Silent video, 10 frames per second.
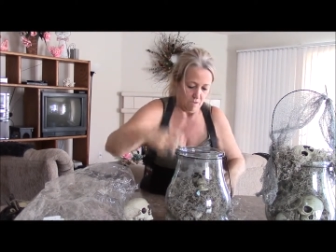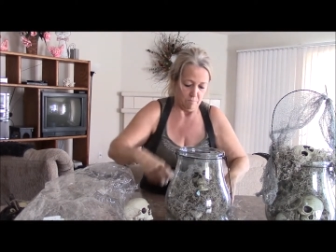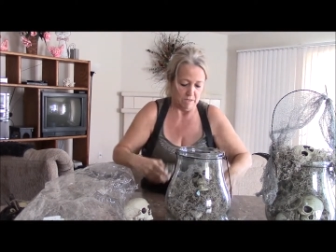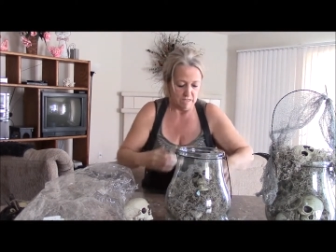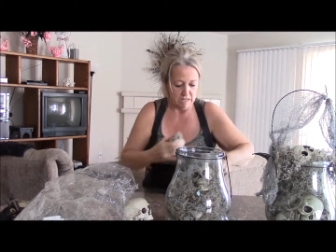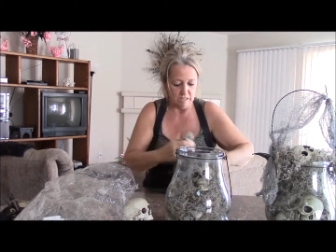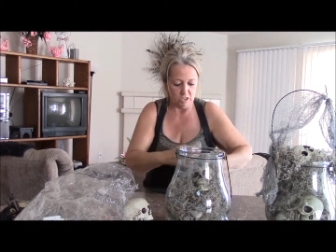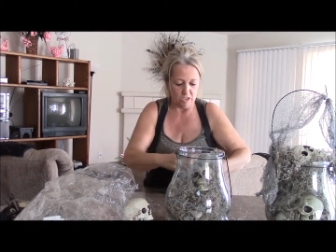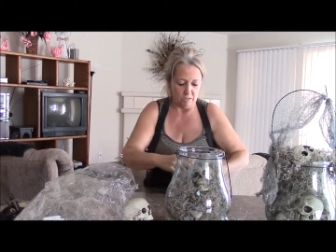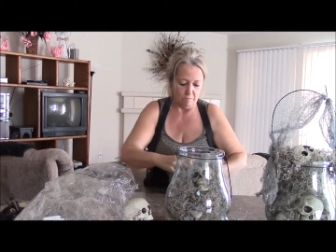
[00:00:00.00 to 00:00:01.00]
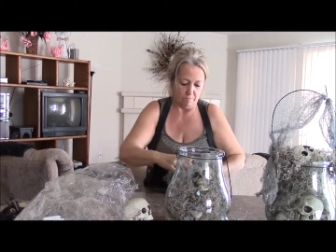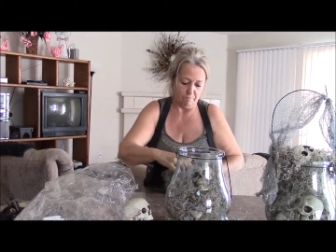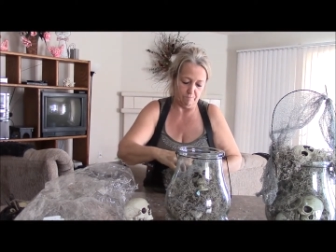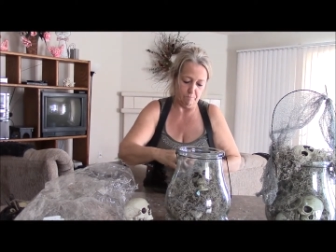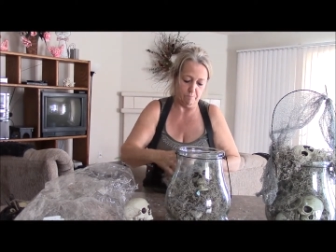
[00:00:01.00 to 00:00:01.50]
But it needs some
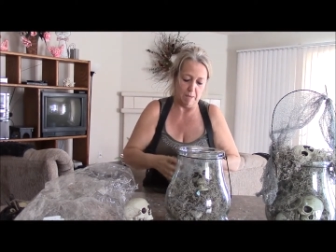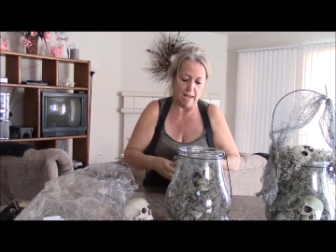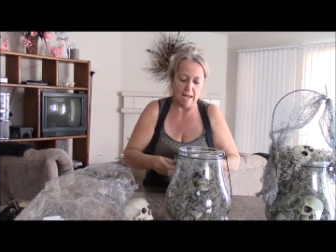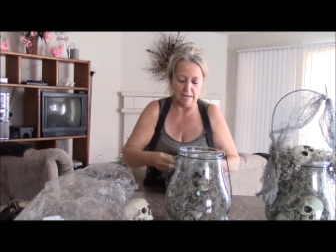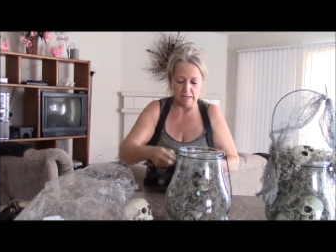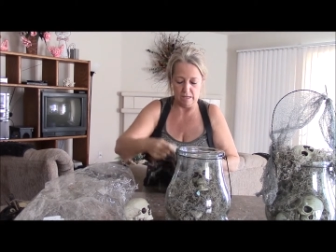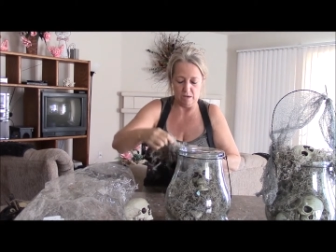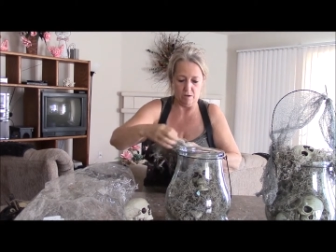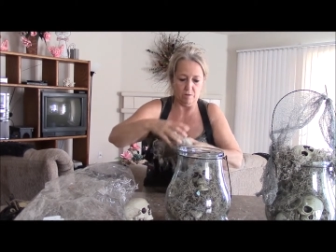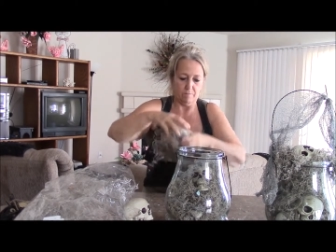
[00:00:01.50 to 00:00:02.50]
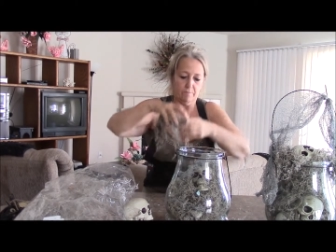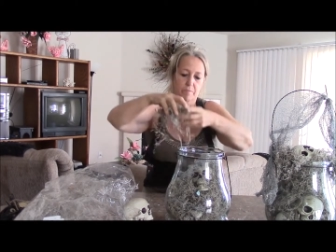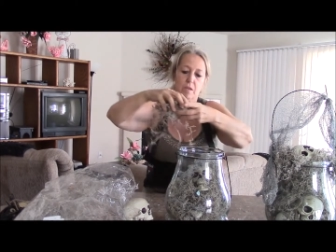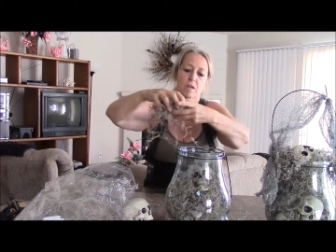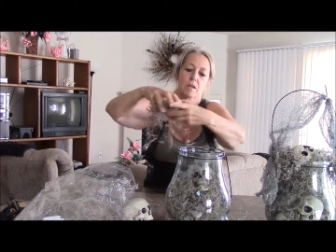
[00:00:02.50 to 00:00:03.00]
padding there.
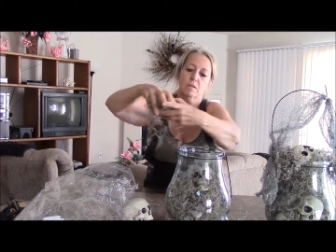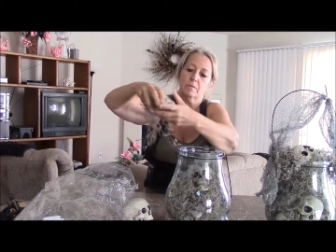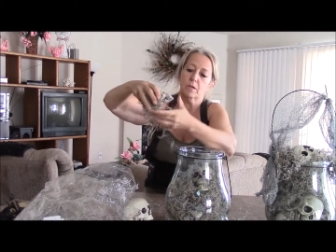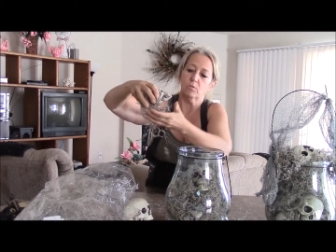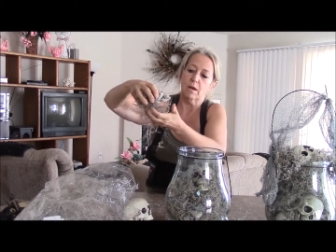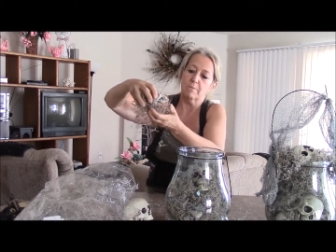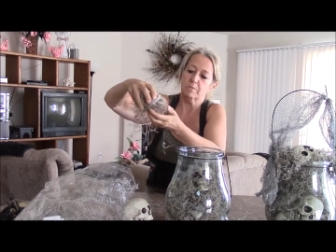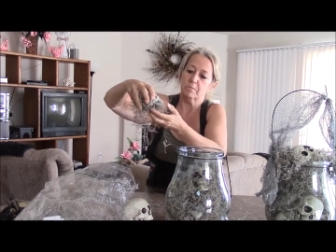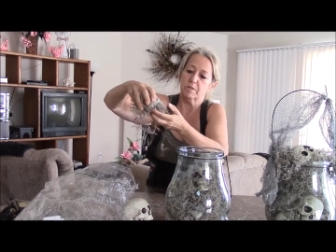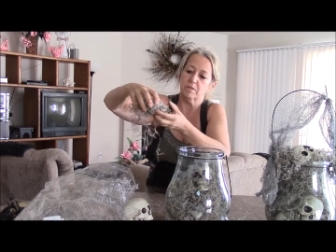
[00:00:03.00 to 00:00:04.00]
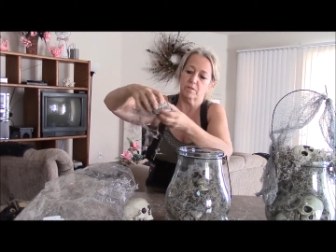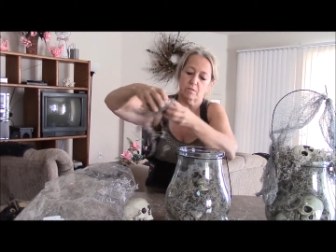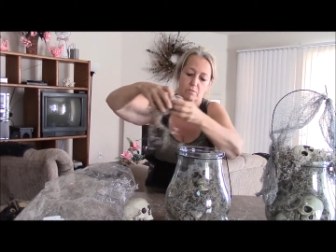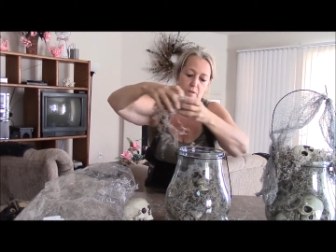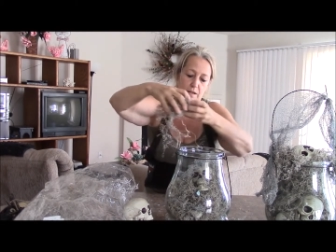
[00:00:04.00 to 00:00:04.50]
So I'm going to wrap some of this
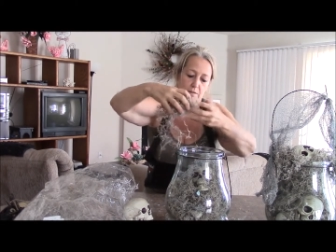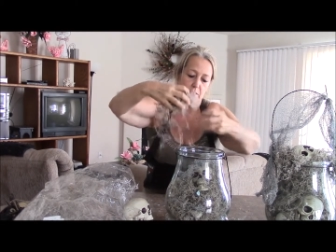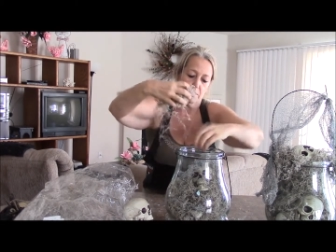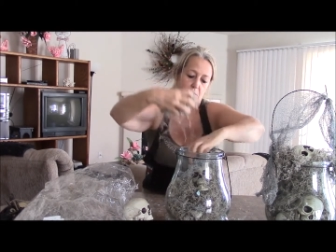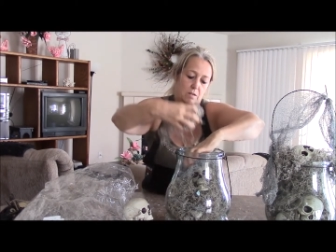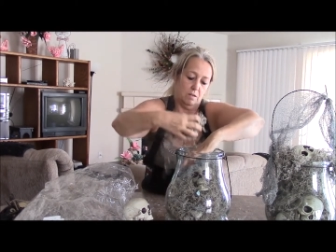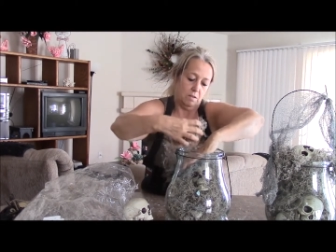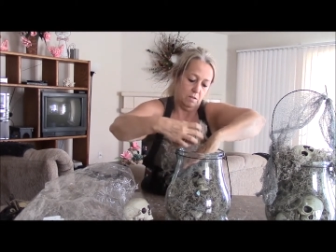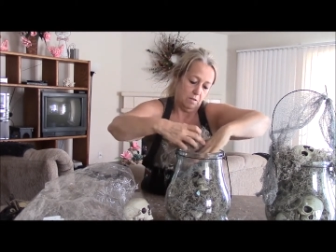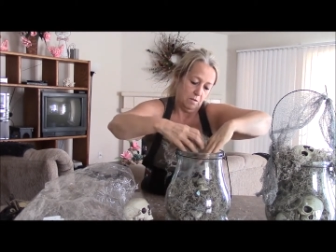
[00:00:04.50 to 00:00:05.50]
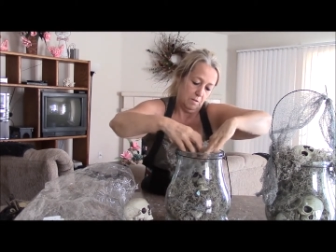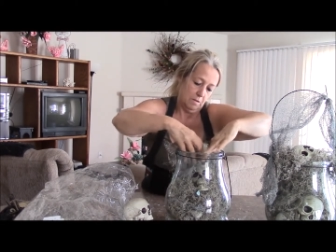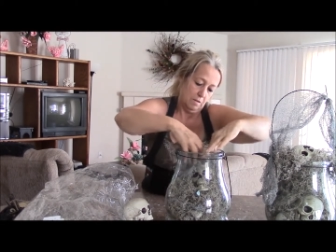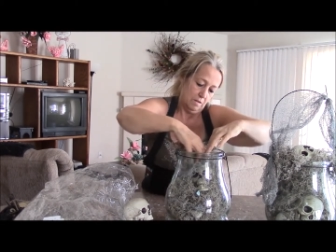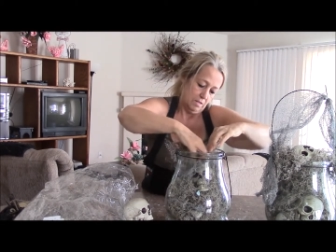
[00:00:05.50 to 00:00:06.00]
around it.
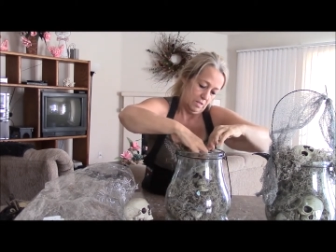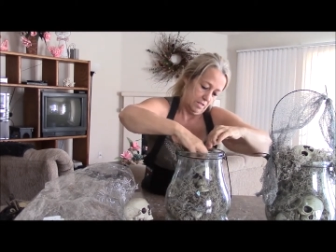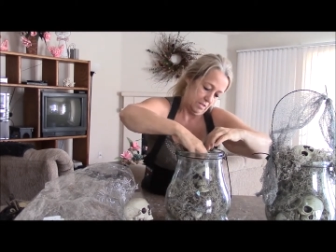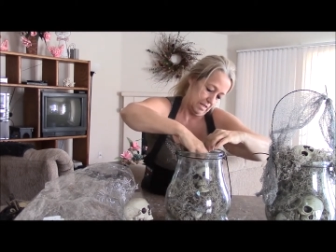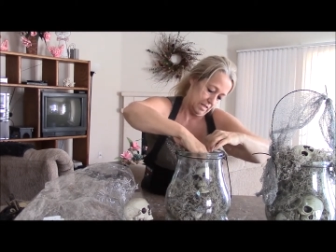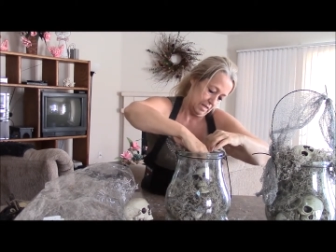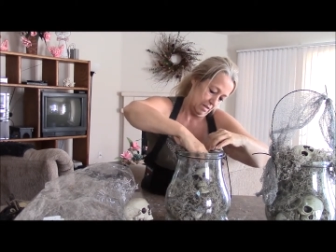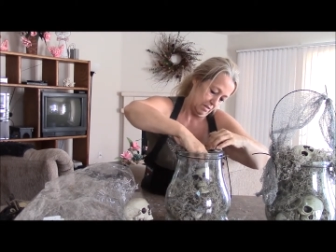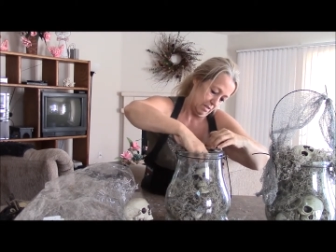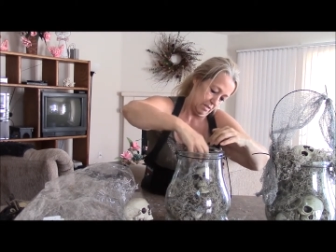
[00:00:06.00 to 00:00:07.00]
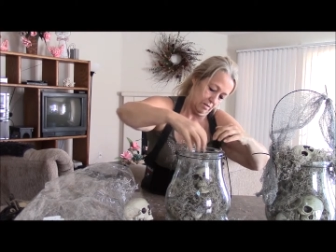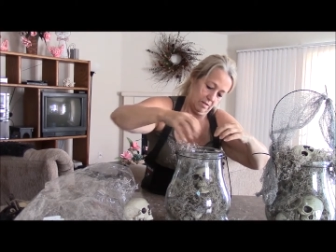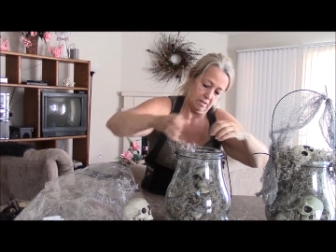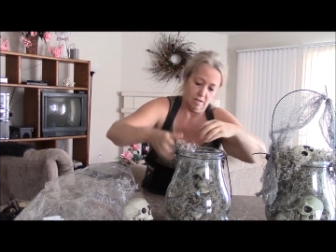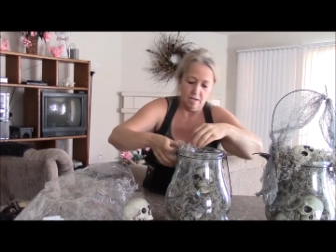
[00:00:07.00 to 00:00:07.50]
Stick it down in there
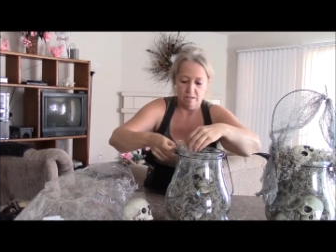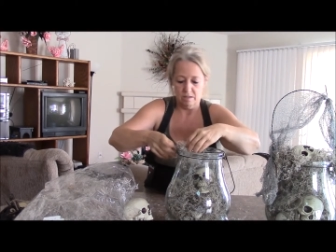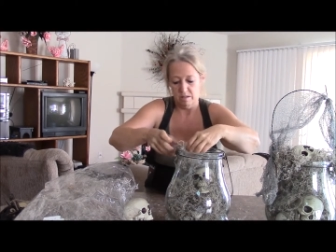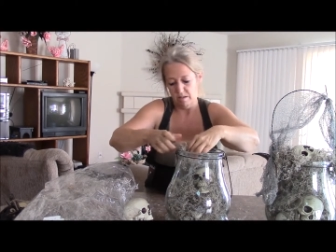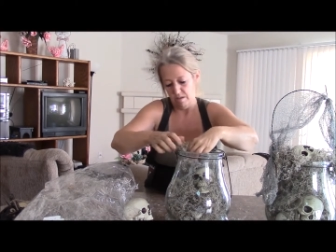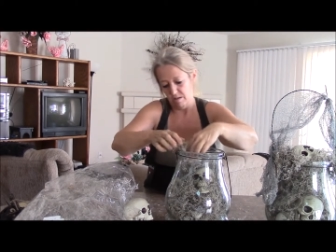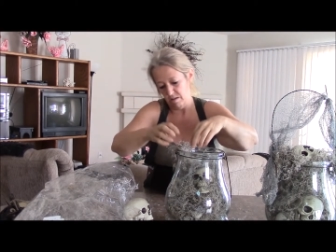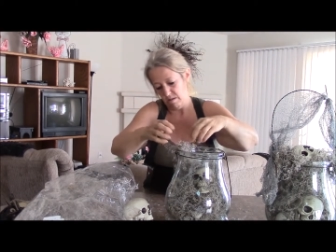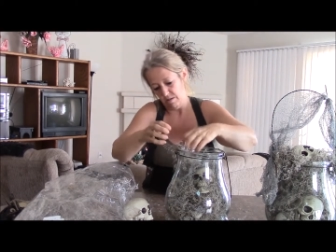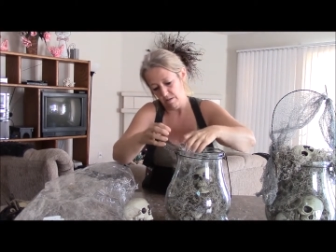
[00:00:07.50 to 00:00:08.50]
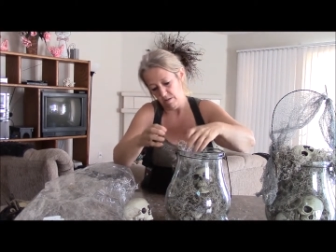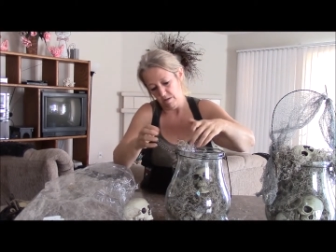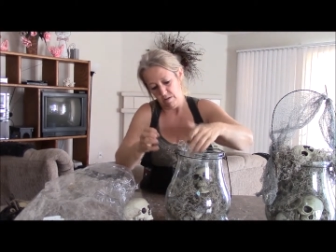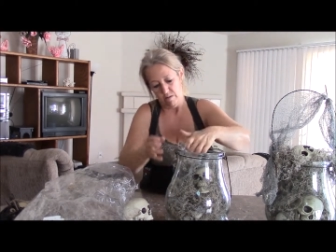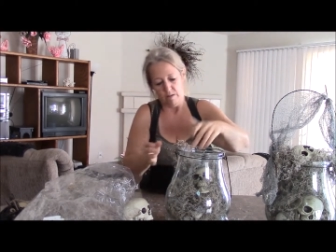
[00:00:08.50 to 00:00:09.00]
like that.
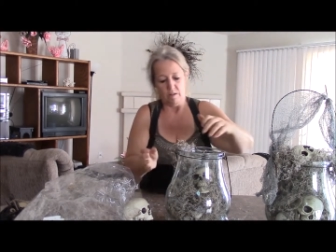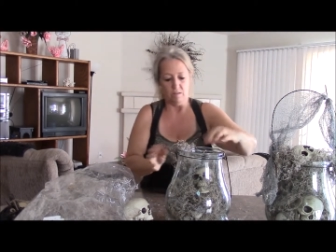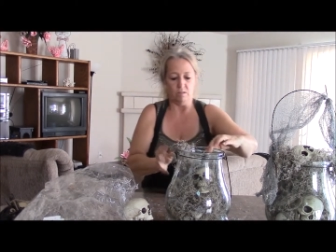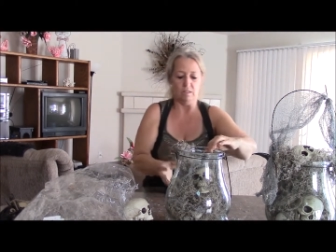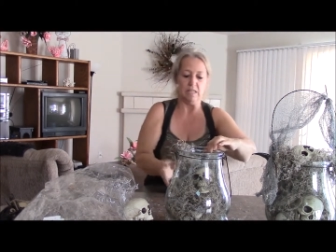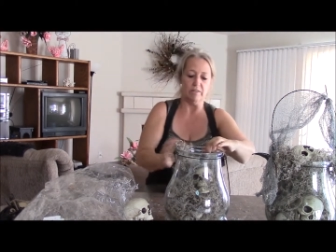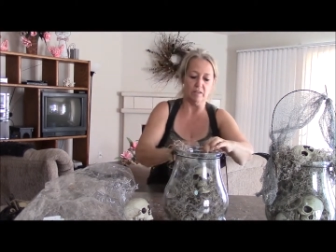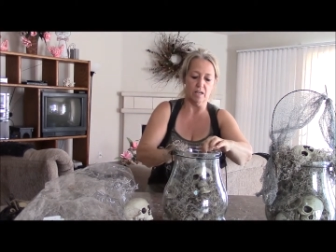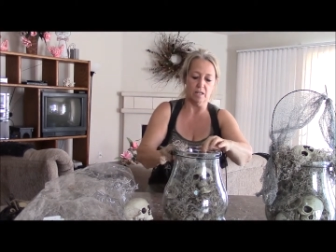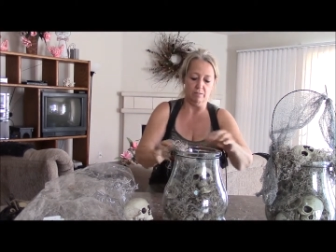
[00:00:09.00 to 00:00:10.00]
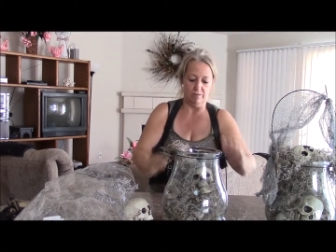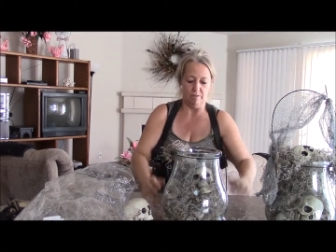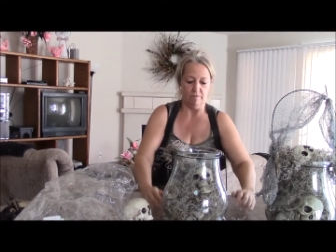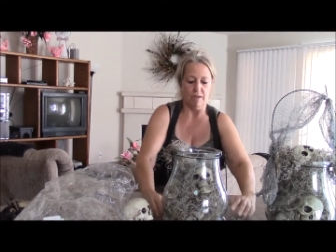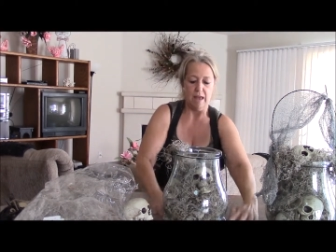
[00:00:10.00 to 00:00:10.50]
Just leave it kind of
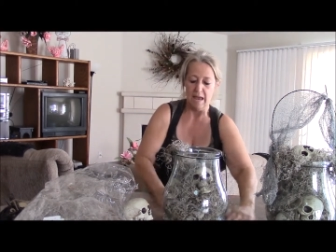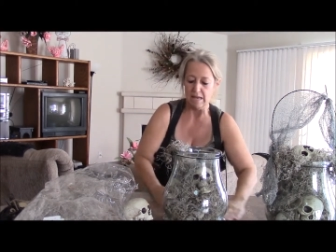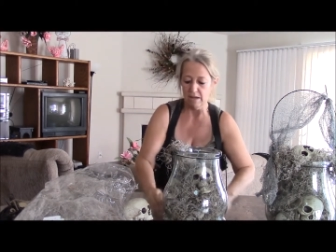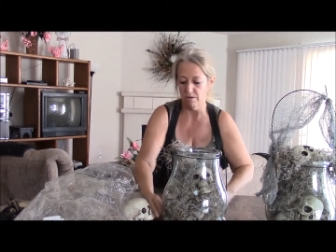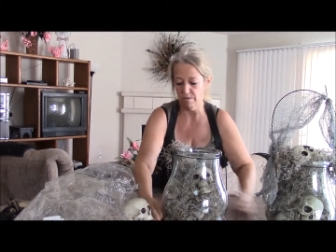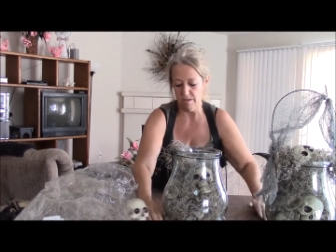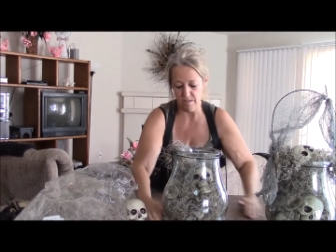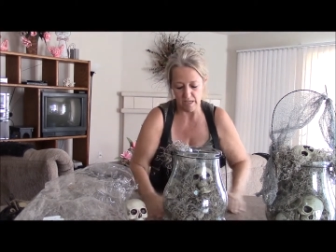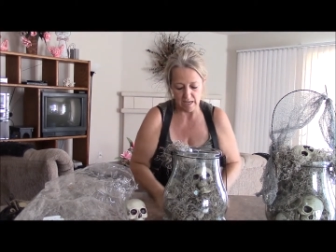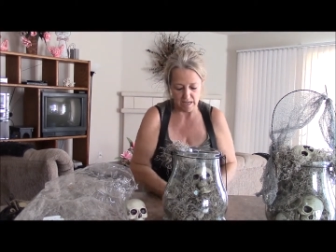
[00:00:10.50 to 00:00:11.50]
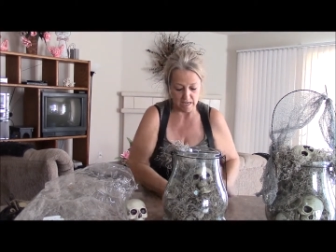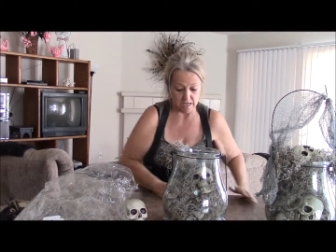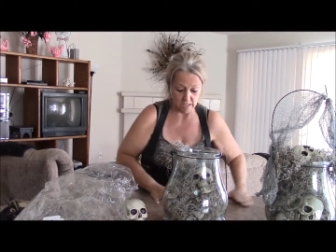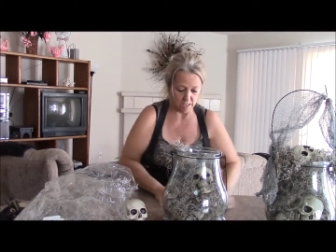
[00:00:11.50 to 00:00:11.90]
hanging over the side.